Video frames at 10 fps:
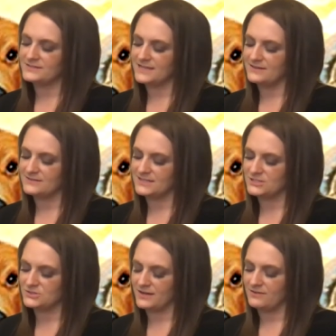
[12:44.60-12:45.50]
sounds of the
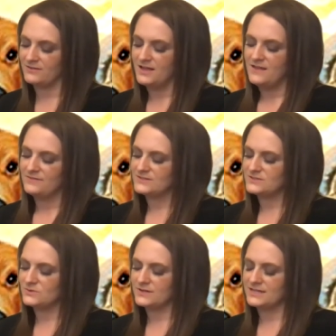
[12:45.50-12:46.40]
trail
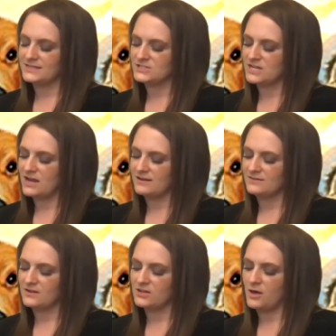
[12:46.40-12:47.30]
snorting, the shouting,
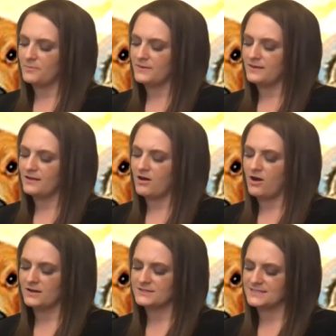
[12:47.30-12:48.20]
the clumping
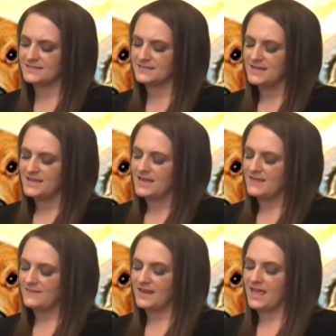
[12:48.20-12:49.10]
oxen,
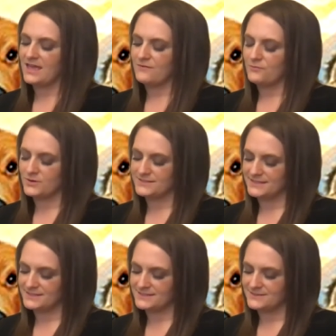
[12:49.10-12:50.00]
and the neighing of
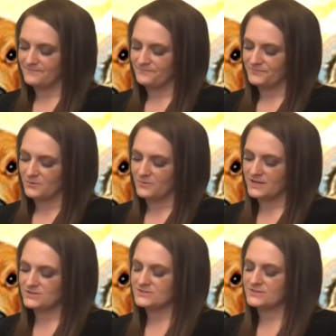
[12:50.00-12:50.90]
horses.
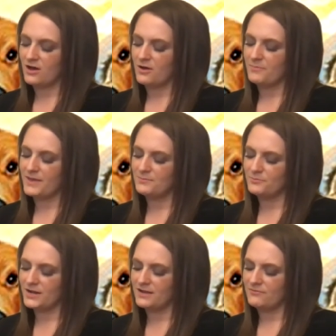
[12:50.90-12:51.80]
Ranger saw a
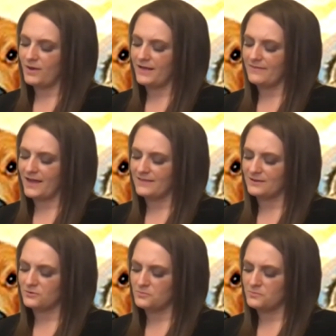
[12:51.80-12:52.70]
pinprick of white light
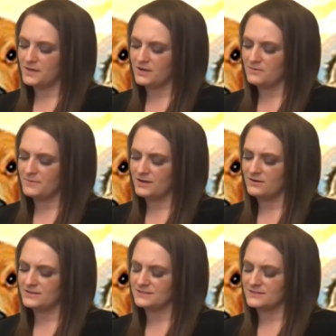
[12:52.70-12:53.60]
that grew bigger and bigger
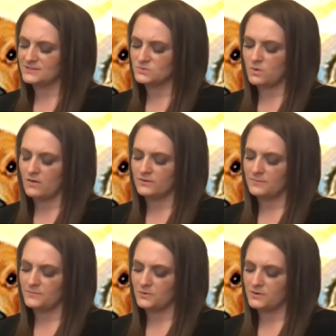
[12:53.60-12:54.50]
until it swallowed
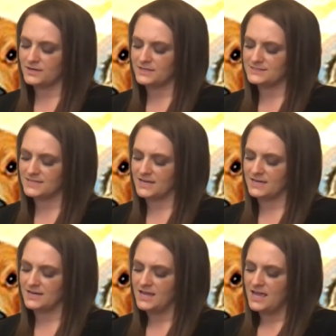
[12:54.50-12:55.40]
up the Oregon
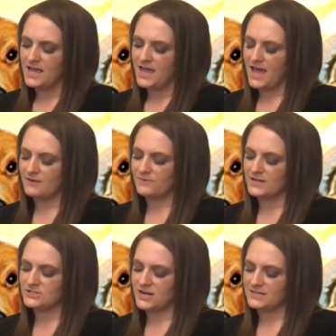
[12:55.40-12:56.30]
sun, and
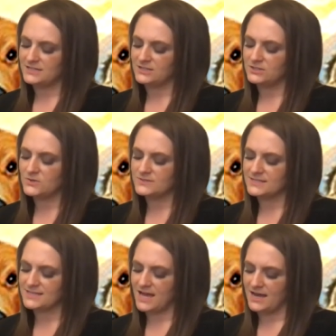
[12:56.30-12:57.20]
Ranger had to close
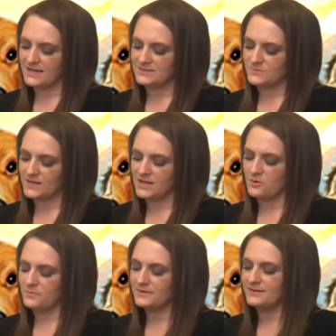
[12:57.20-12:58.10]
his eyes. When he
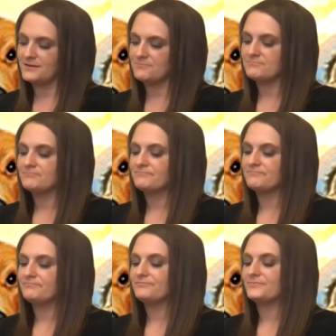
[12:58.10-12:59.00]
opened them,
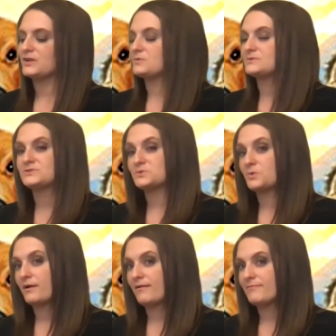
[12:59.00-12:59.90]
there was a squirrel.